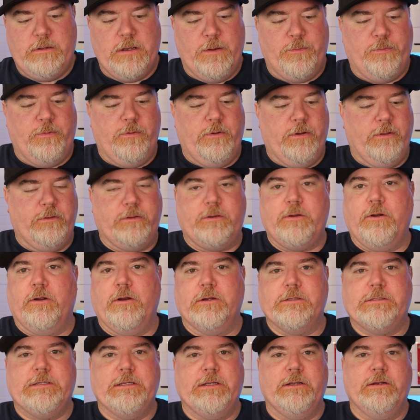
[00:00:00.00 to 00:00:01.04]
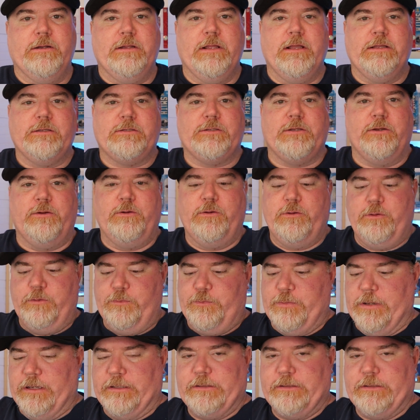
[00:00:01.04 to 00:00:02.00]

A couple other cards here that sold.